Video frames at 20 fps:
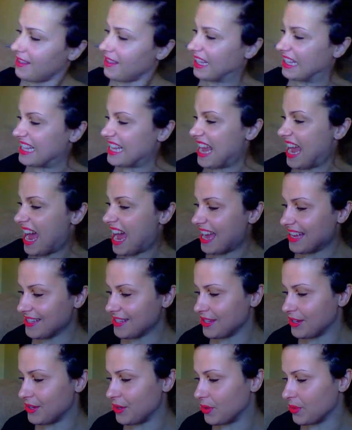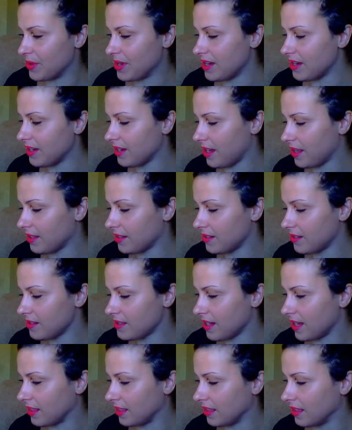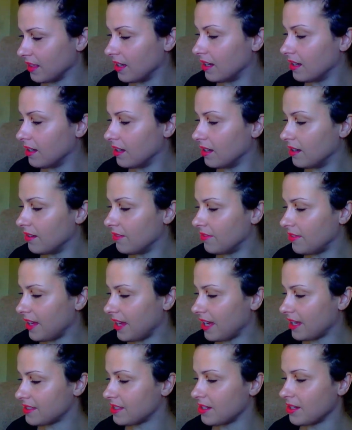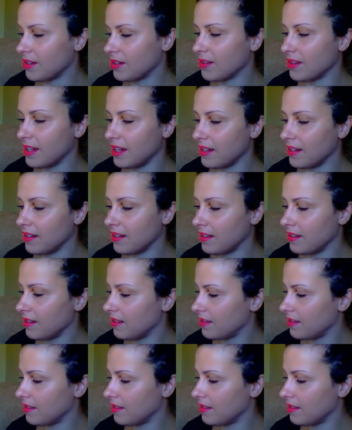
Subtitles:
Like the acid green colors. I love acid green.